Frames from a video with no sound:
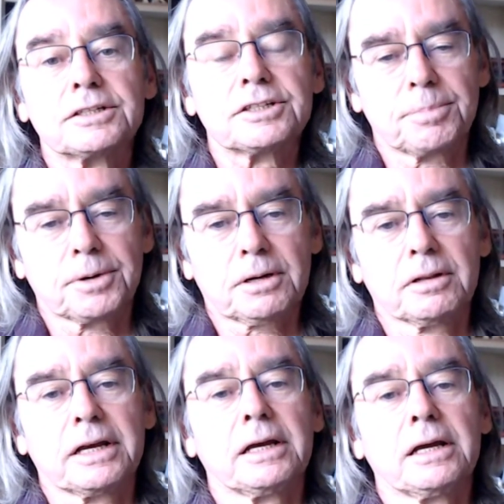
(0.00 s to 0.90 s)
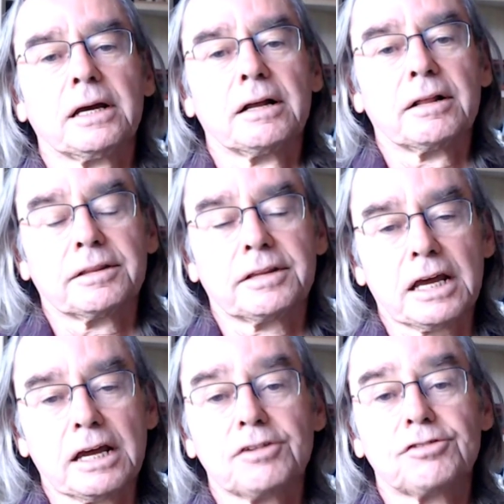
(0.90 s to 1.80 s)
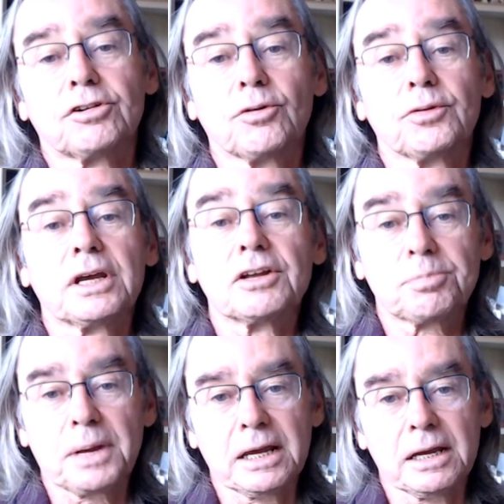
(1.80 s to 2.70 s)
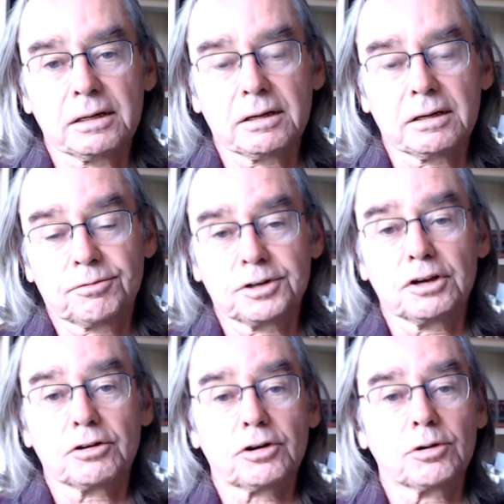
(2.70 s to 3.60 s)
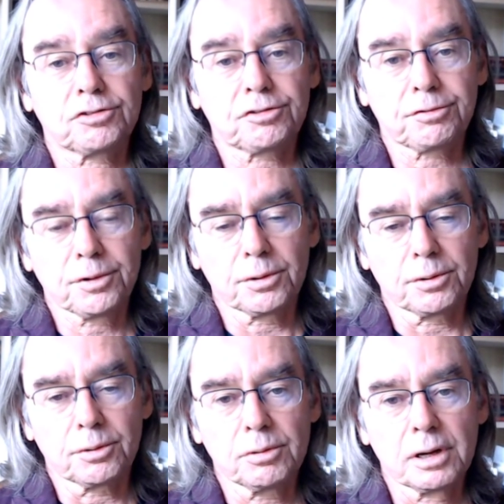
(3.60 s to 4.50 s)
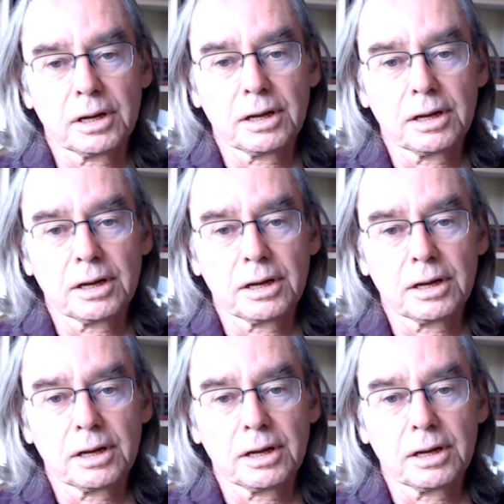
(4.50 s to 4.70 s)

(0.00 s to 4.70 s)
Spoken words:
typically, the agent only gets paid if the deal goes through.